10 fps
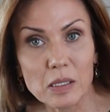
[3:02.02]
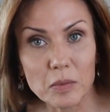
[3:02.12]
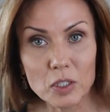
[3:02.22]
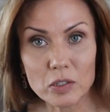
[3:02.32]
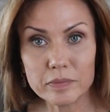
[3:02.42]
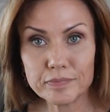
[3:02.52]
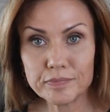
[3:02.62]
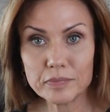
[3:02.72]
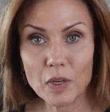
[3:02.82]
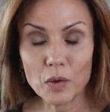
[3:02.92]
similar.
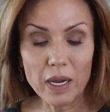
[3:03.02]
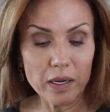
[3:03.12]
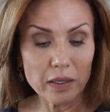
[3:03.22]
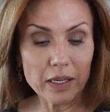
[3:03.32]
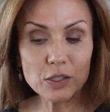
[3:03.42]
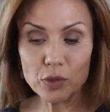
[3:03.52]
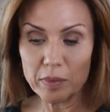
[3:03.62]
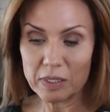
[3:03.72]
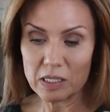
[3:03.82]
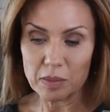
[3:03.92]
Okay,
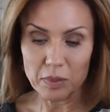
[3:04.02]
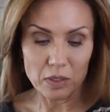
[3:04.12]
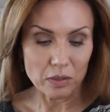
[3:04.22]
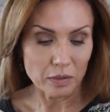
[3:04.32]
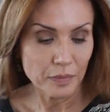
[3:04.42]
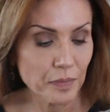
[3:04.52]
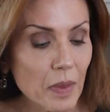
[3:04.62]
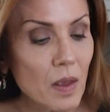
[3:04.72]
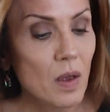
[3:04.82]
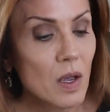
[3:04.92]
extremely similar.
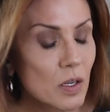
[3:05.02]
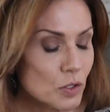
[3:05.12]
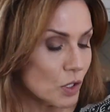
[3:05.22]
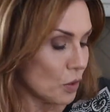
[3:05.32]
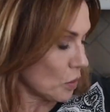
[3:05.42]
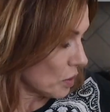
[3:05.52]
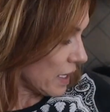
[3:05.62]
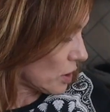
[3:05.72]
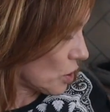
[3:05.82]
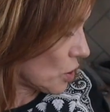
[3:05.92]
So
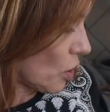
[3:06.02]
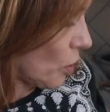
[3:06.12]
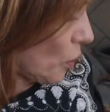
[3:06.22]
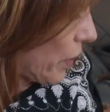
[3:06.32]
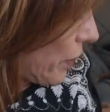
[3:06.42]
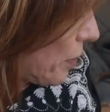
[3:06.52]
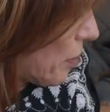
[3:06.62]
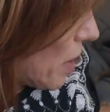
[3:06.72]
let's start with